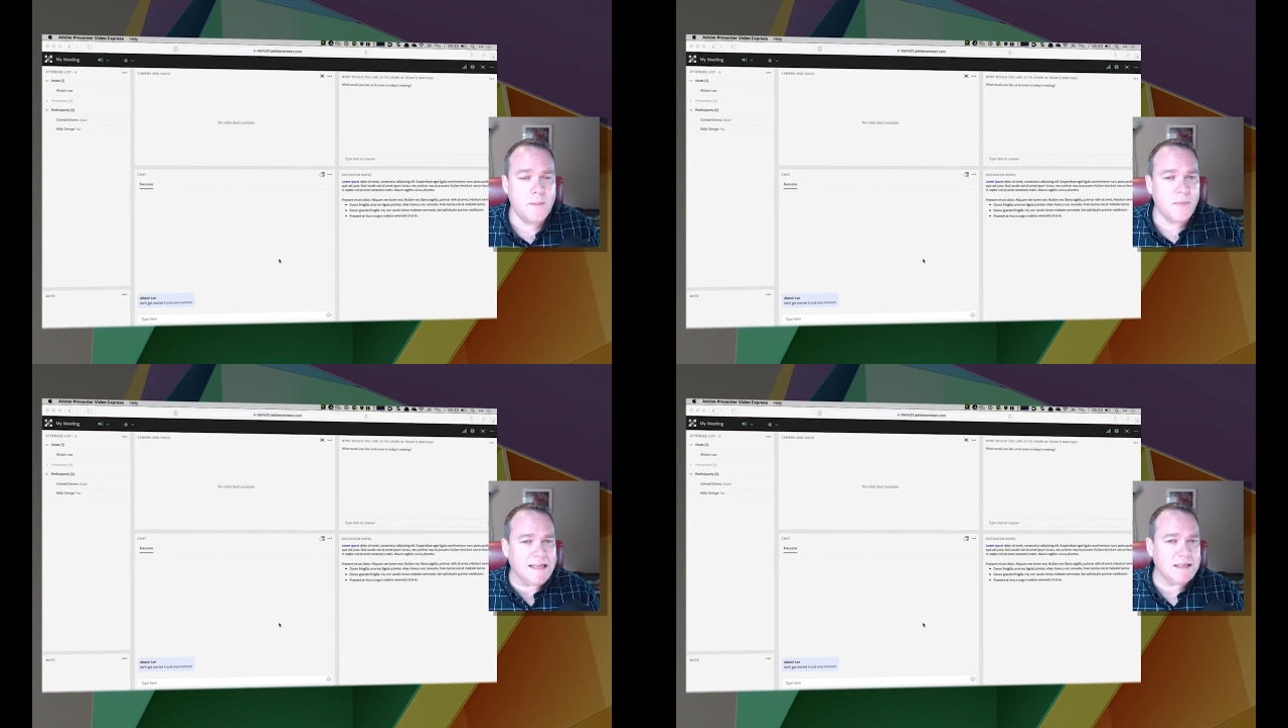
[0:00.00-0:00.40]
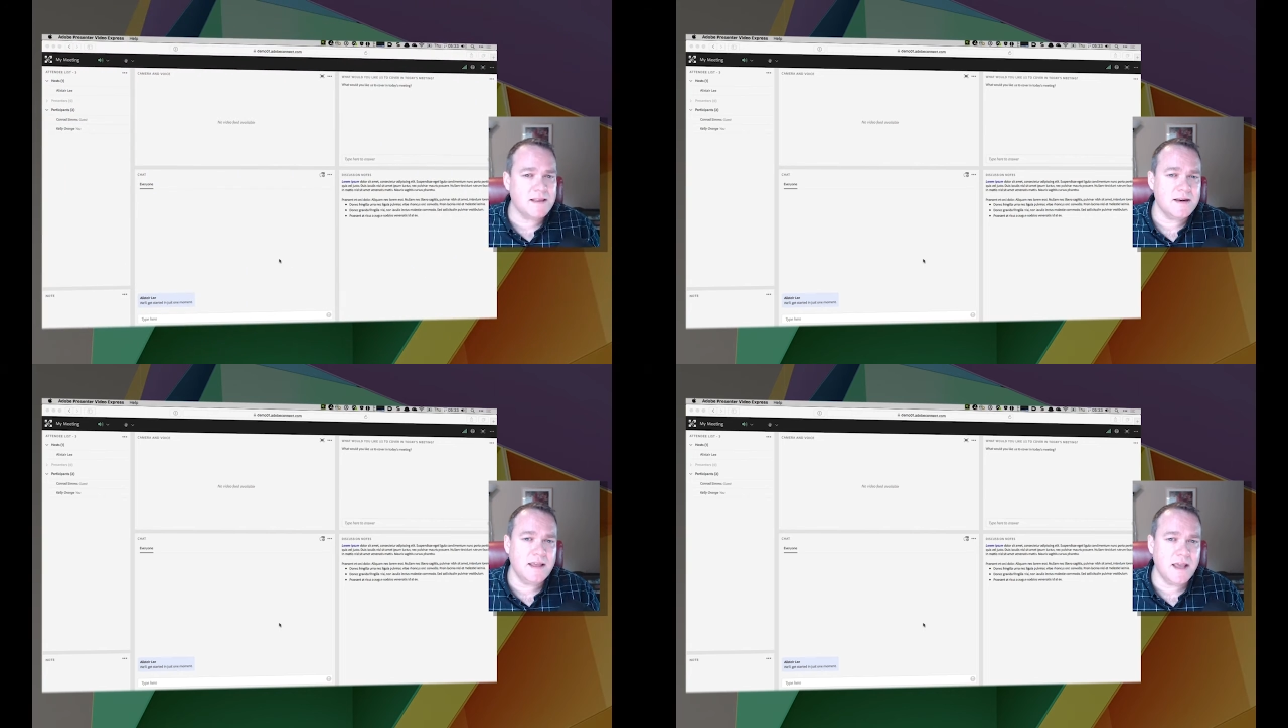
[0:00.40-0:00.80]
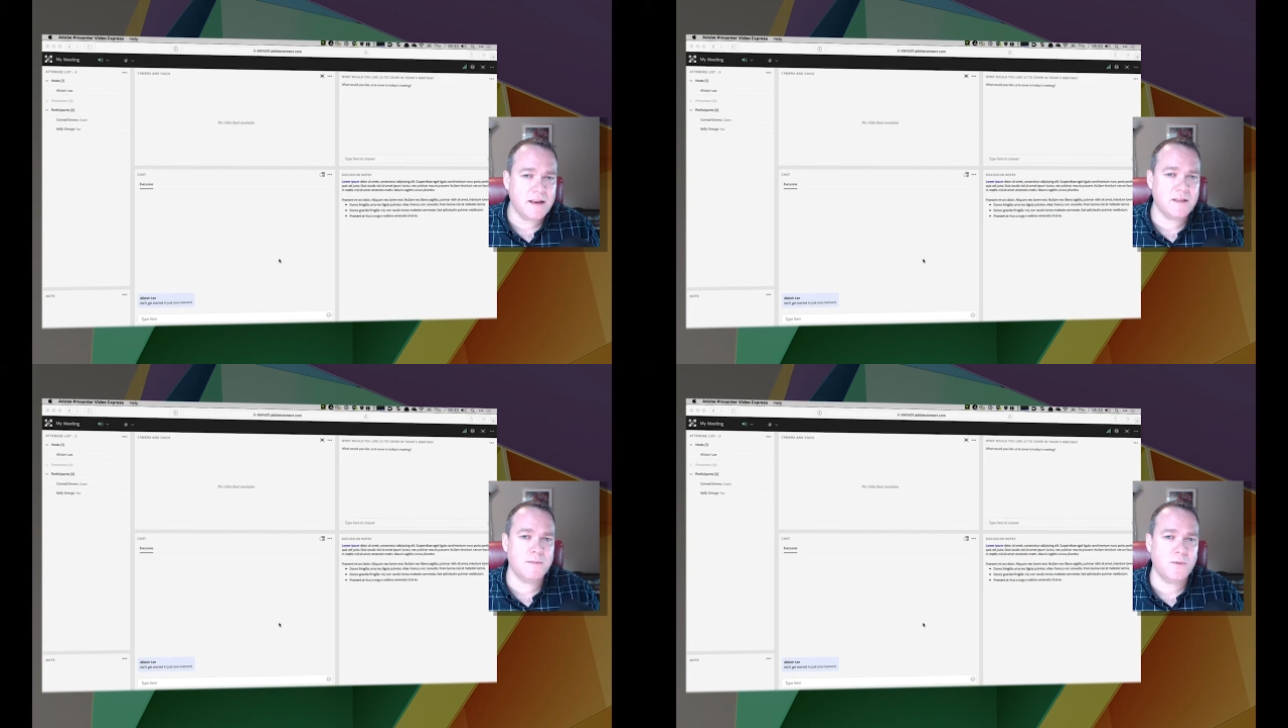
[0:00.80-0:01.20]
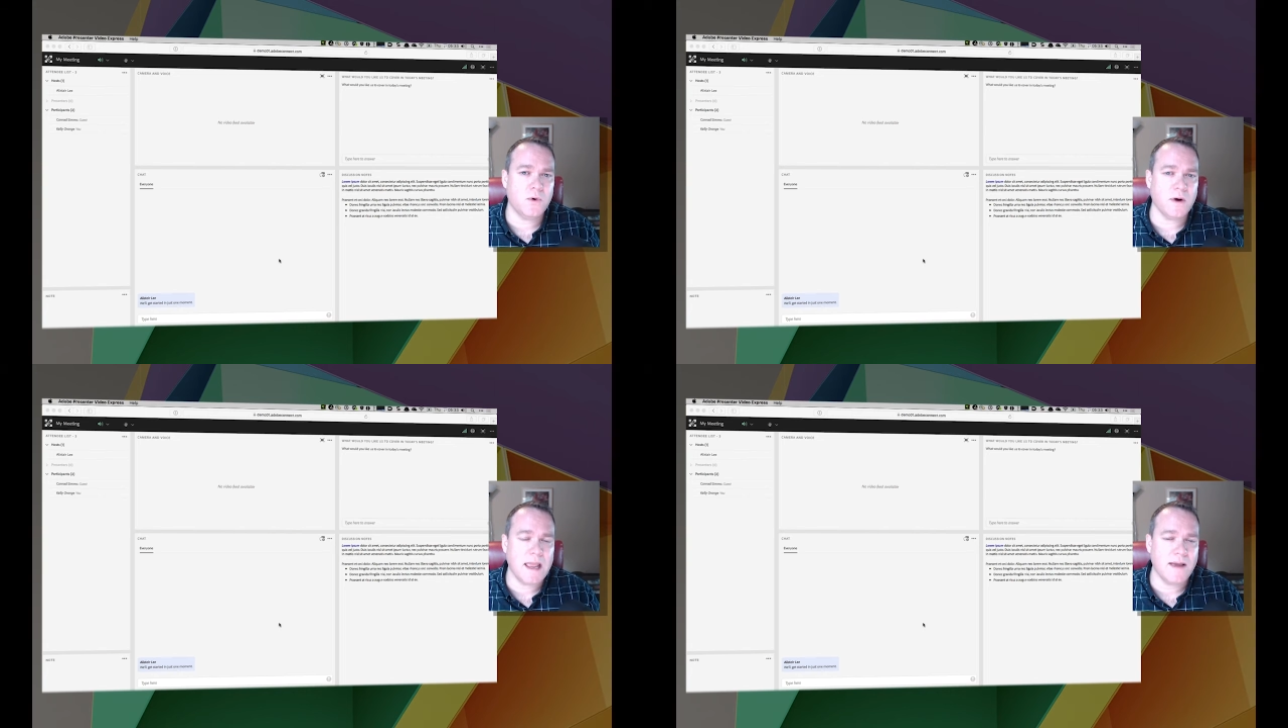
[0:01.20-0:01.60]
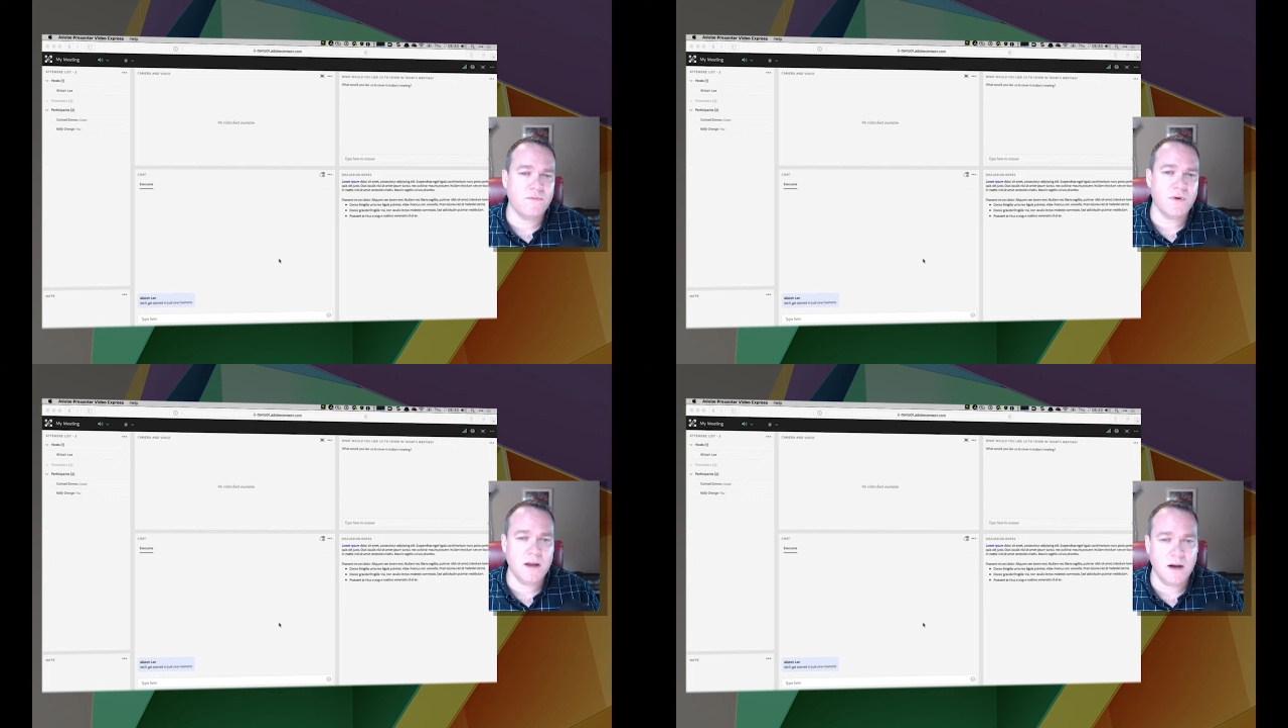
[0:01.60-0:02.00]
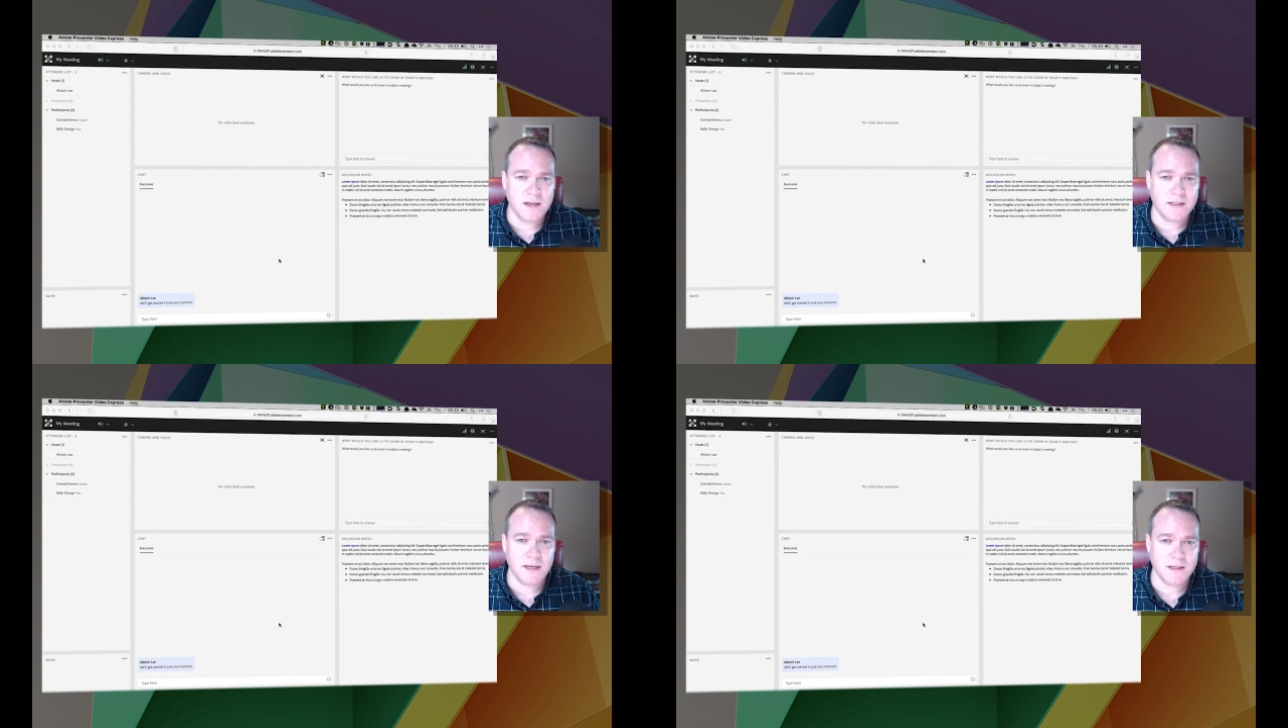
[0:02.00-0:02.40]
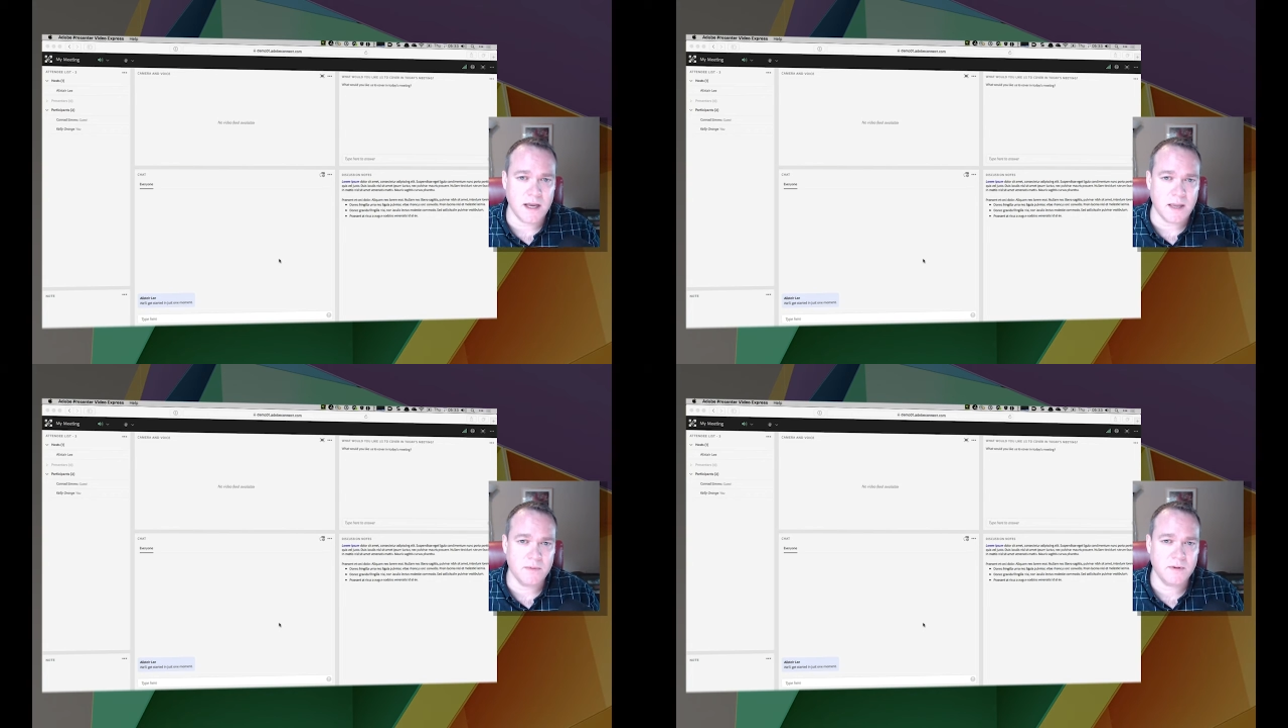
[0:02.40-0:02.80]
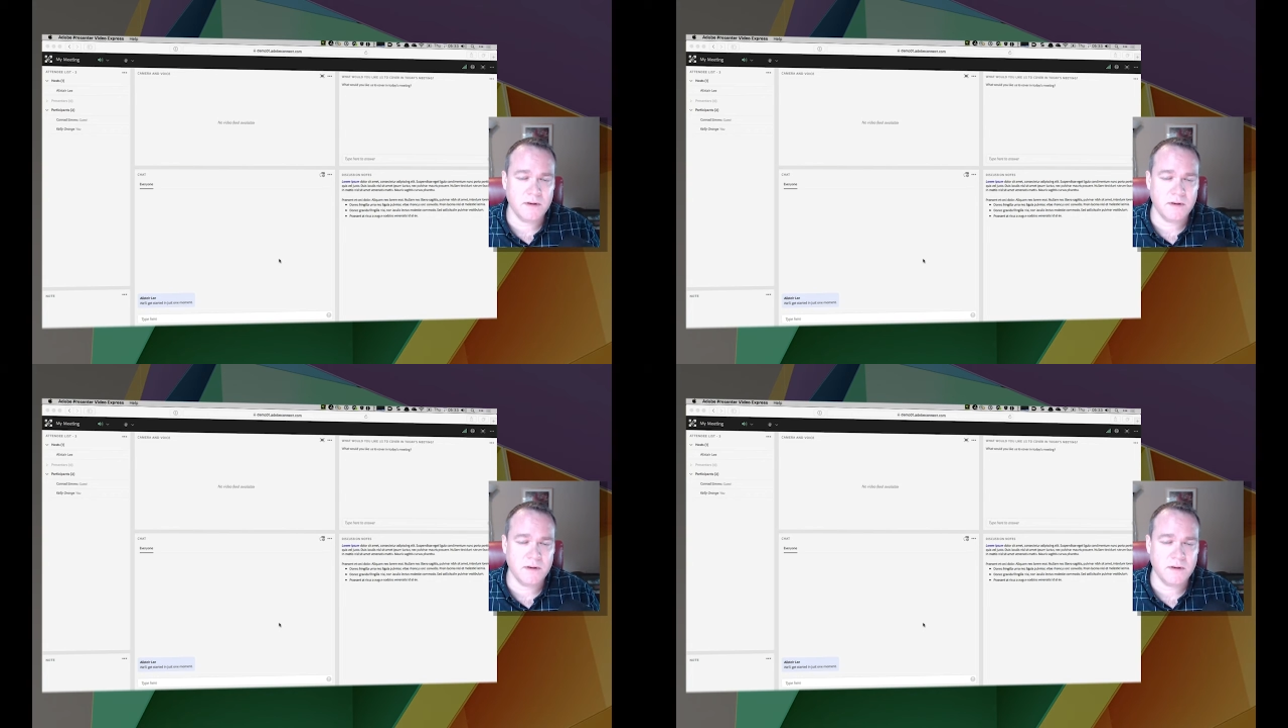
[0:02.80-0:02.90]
but it doesn't yet support every content type.